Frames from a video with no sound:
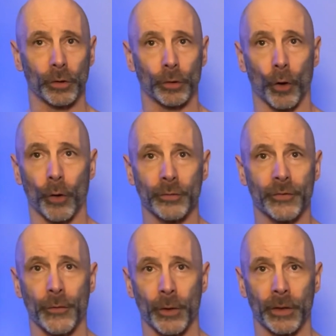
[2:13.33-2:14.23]

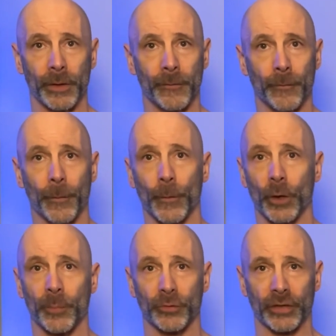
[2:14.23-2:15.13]
Laurence30 for
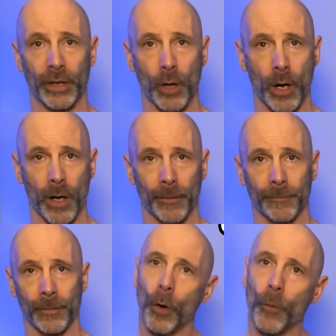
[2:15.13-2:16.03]
30%
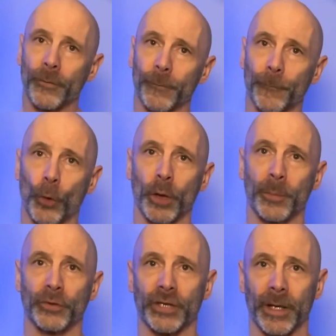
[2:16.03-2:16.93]
off. Over
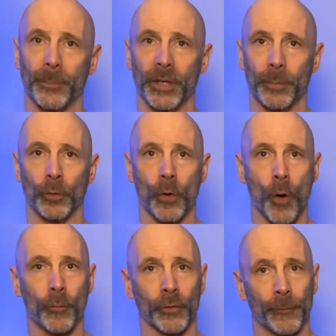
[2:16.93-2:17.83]
40% of people
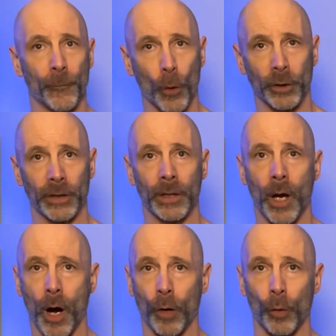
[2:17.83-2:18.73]
over 40
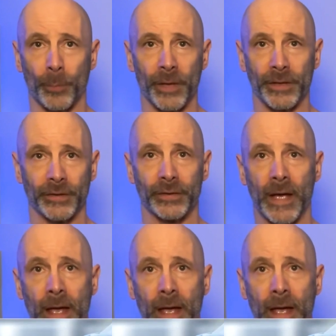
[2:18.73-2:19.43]
are obese,